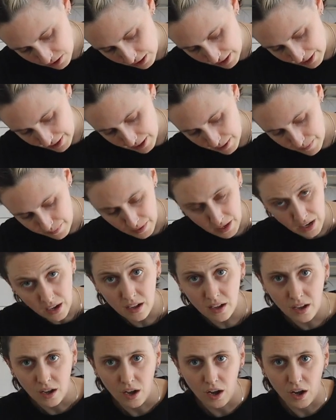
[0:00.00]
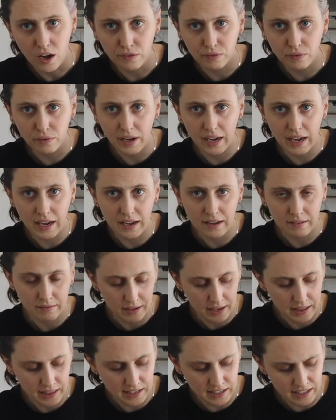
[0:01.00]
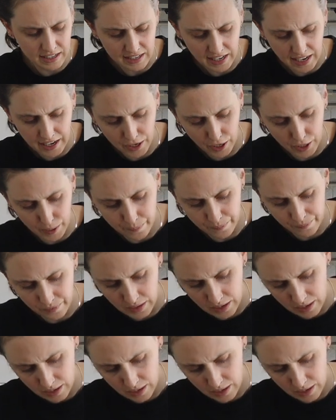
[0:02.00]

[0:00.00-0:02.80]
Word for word: to like halfway in this container,